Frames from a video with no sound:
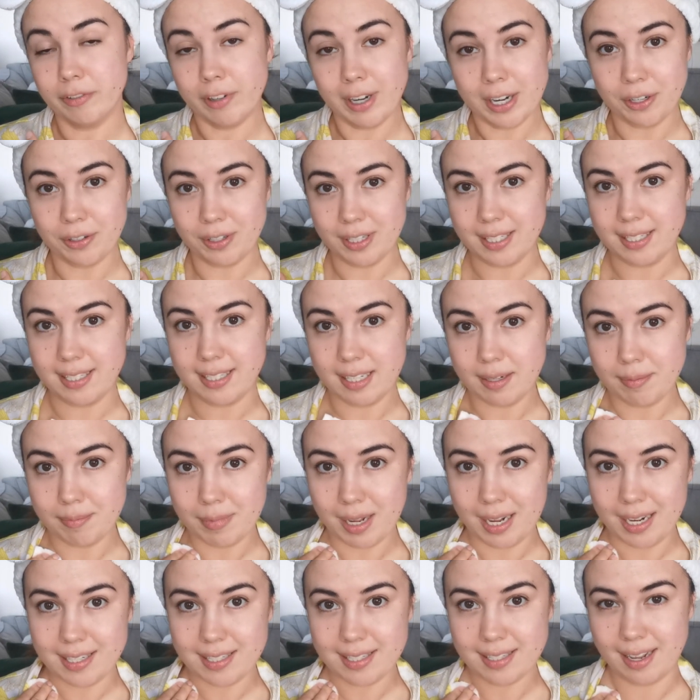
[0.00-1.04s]
fragrance in
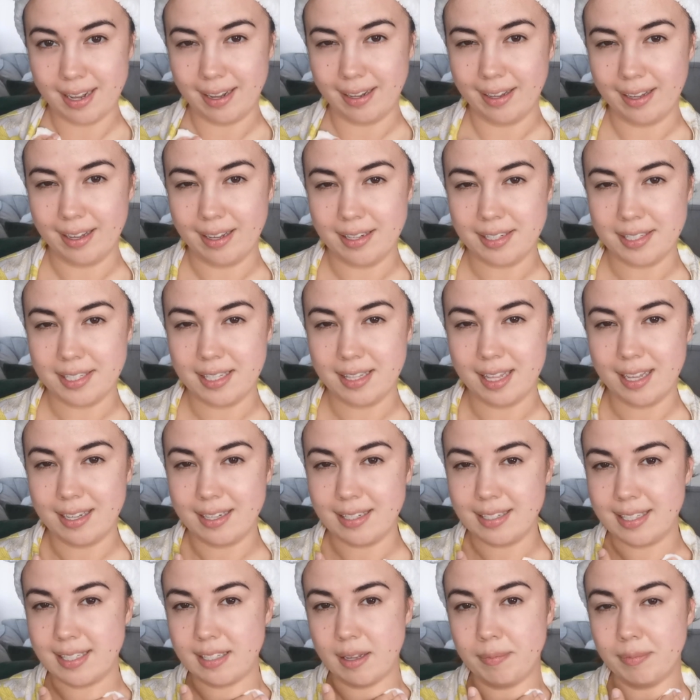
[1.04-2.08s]
my skincare, so
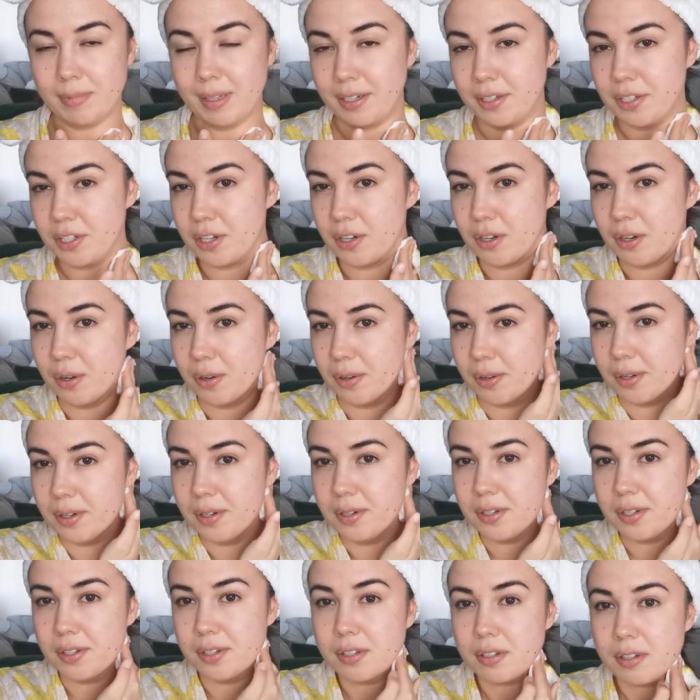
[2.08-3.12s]
that is something to
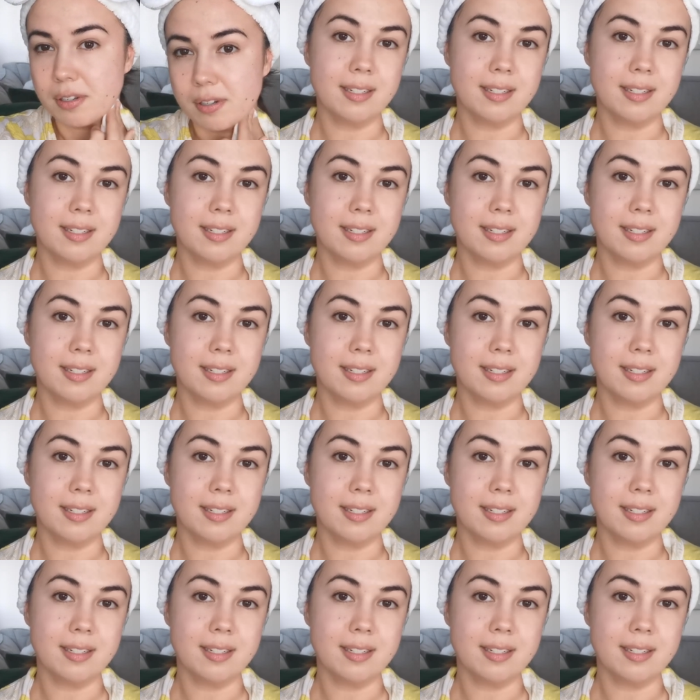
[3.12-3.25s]
note.